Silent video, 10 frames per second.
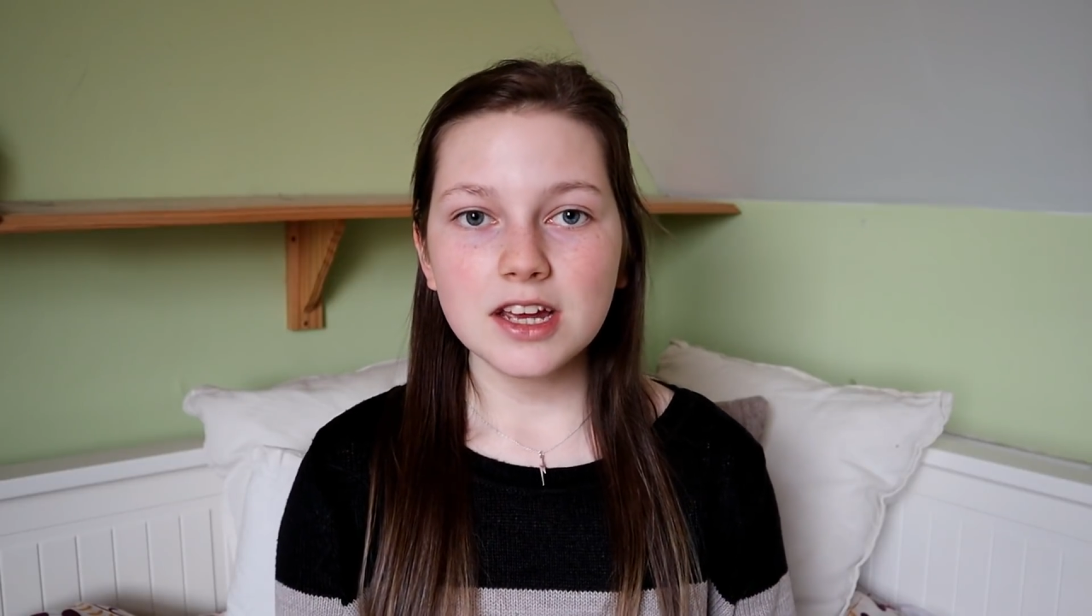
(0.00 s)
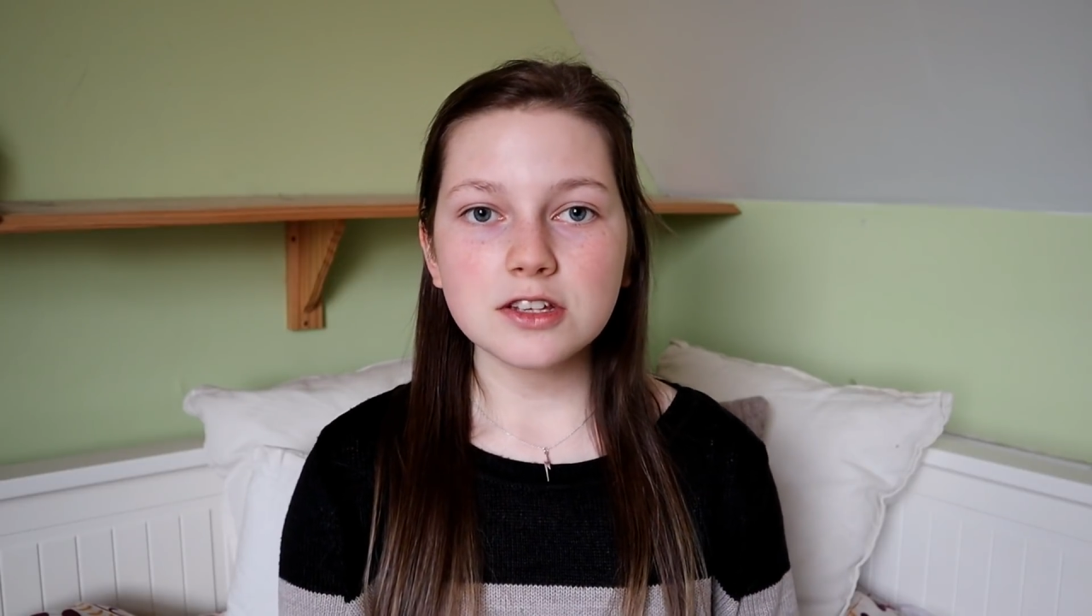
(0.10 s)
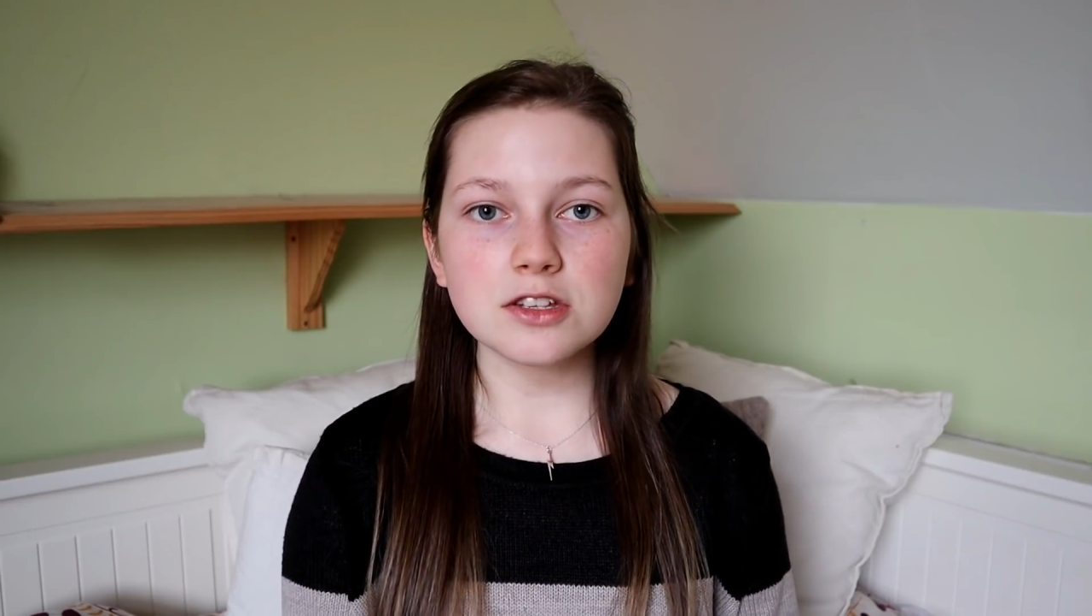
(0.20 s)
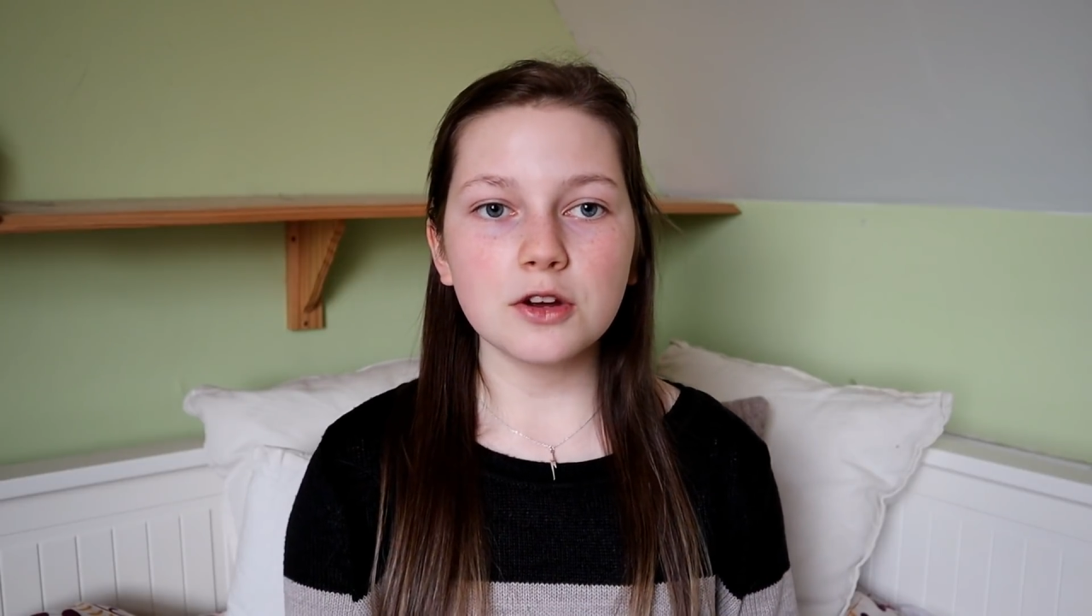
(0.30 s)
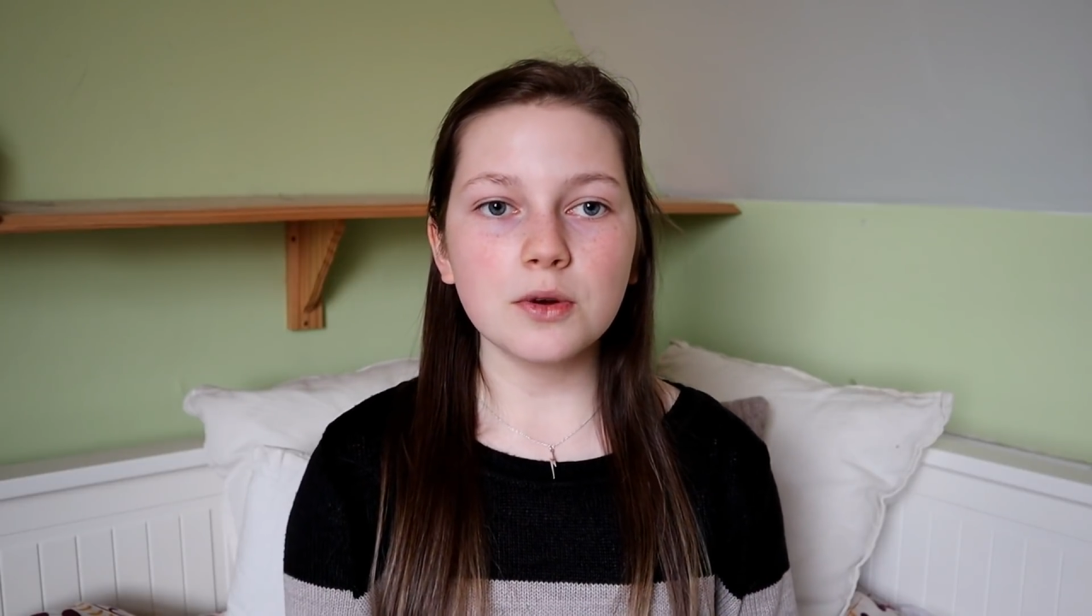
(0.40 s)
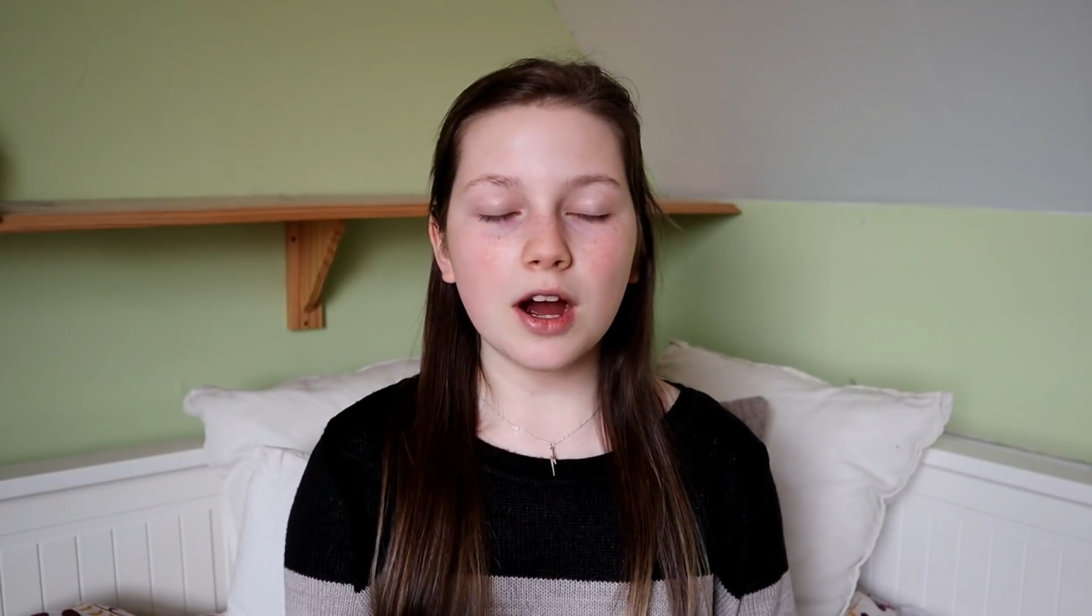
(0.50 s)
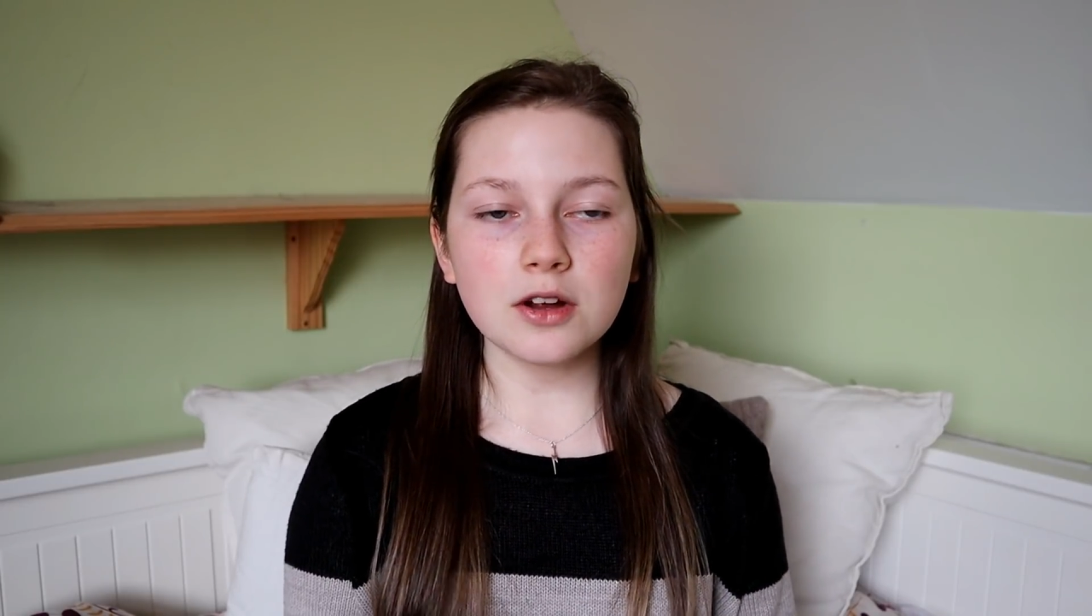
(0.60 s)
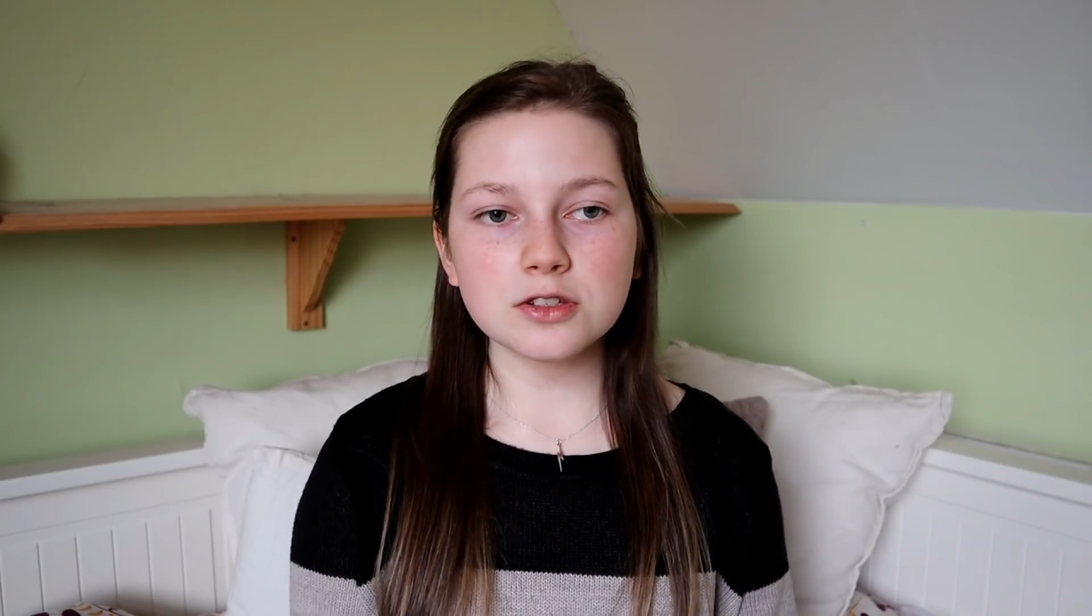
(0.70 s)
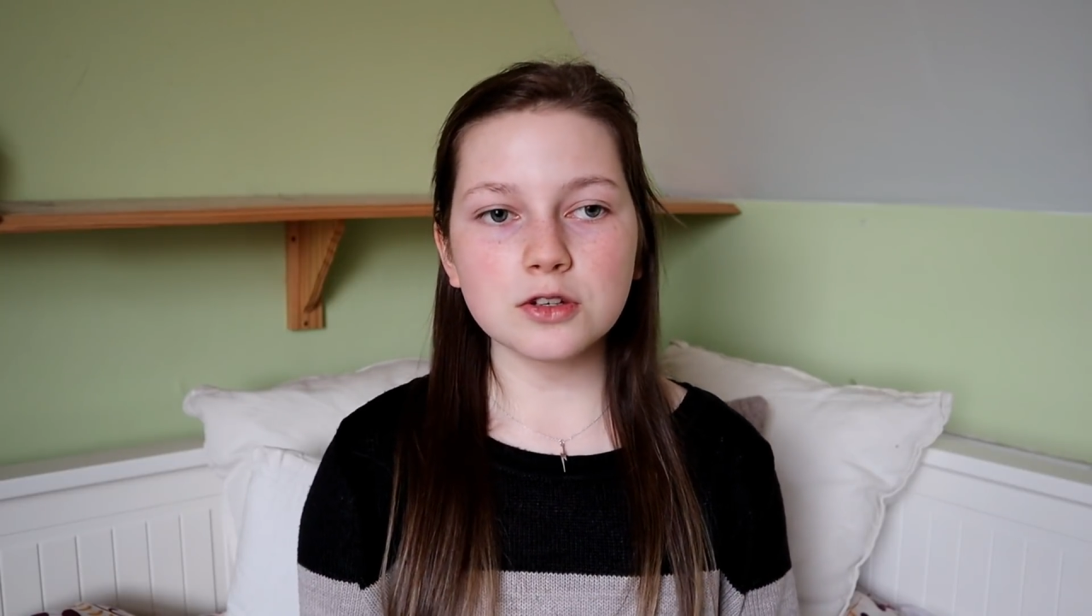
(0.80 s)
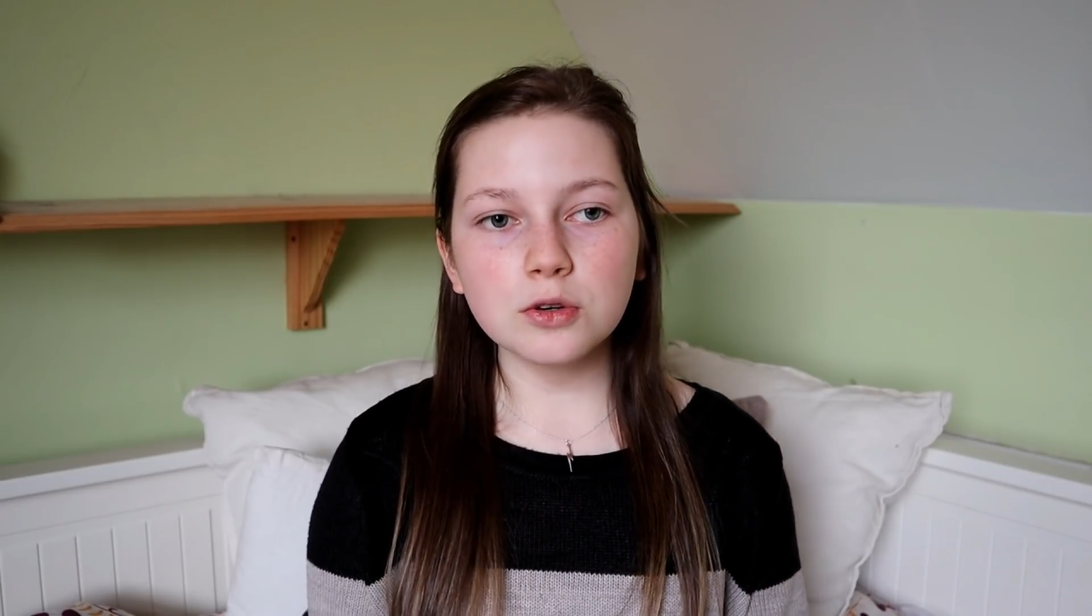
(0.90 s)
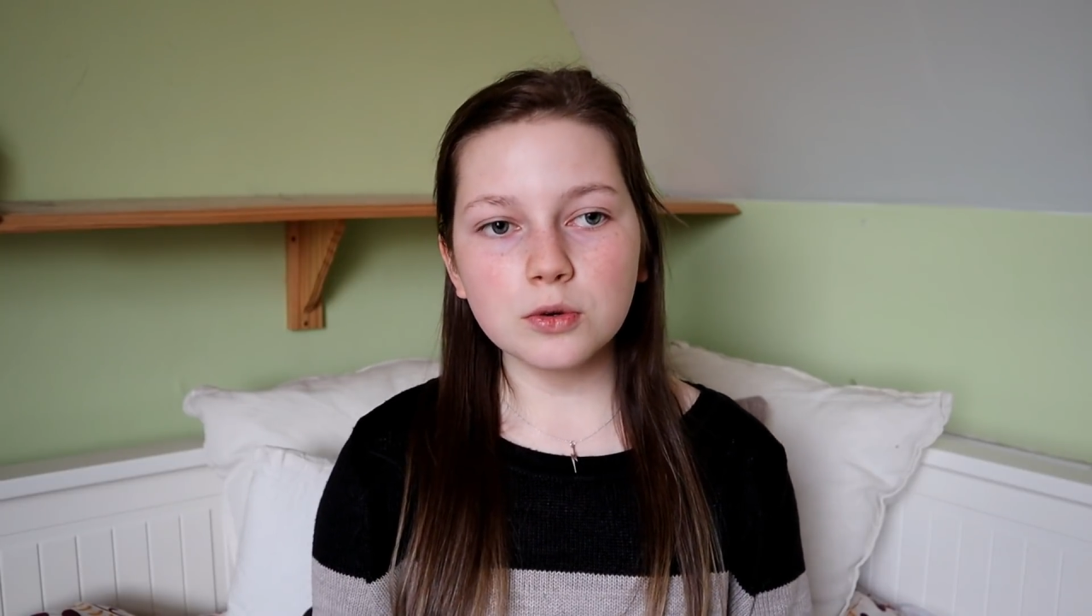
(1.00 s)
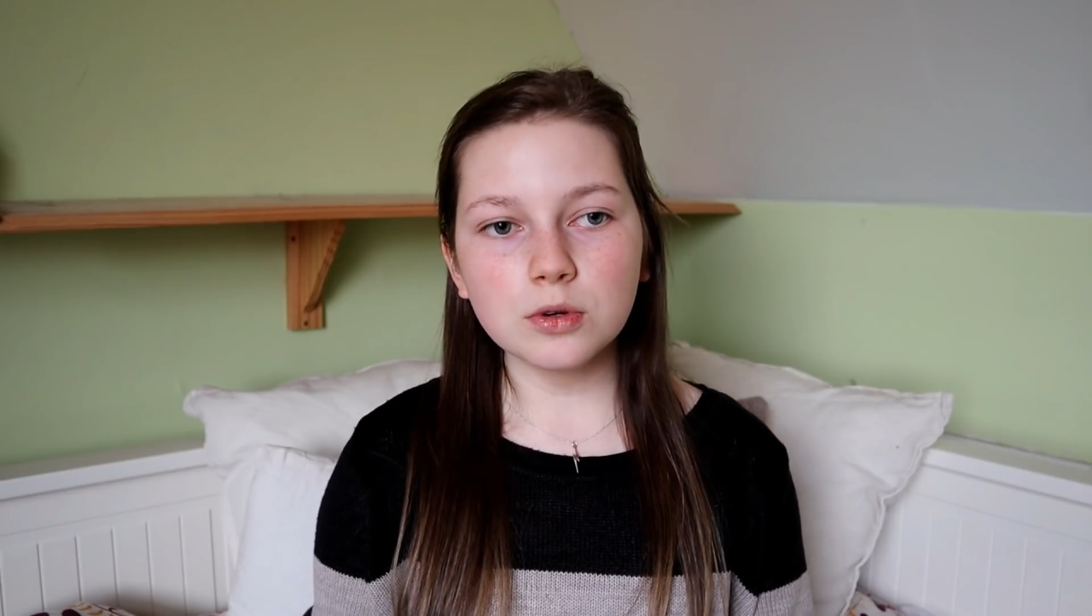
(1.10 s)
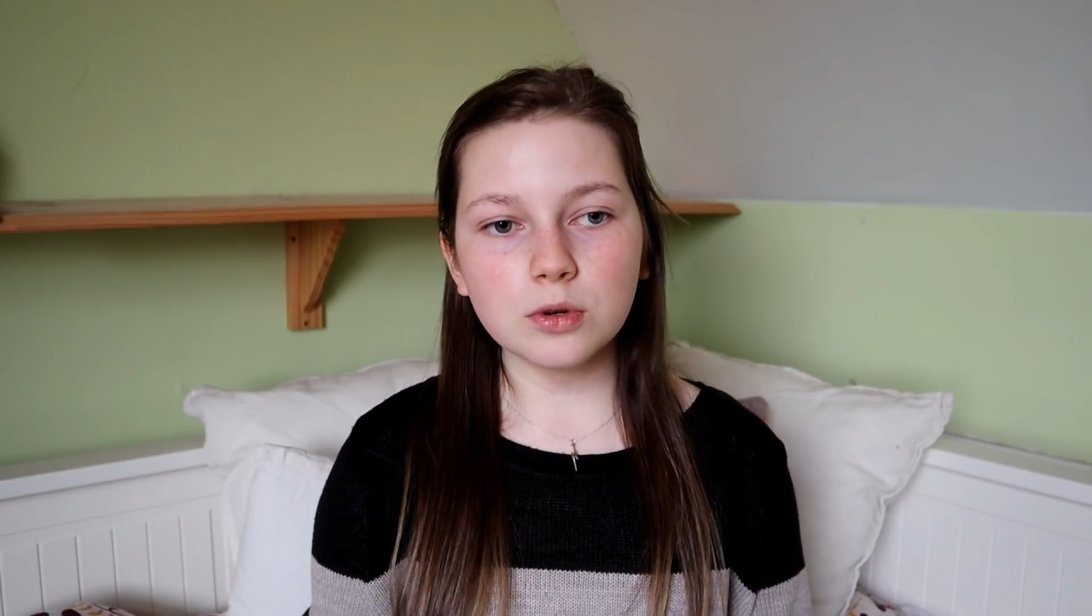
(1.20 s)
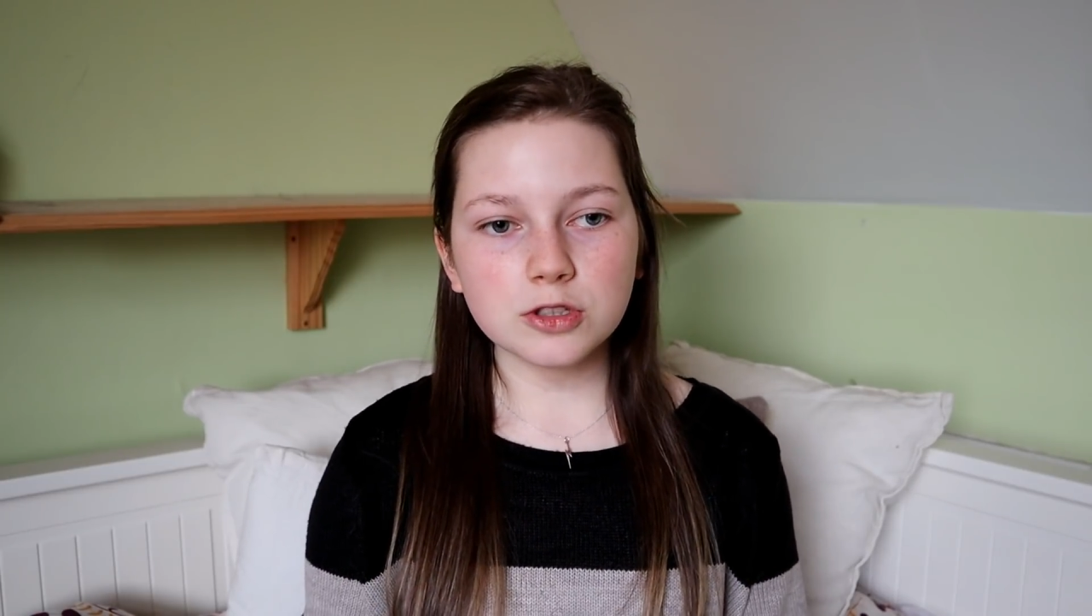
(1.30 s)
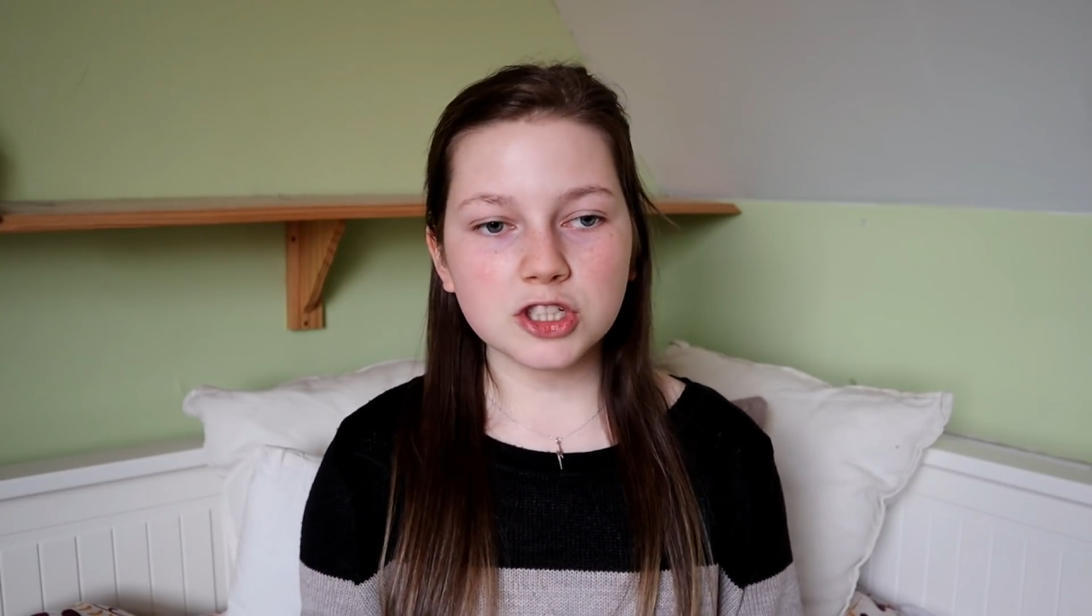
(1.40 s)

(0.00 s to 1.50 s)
So our school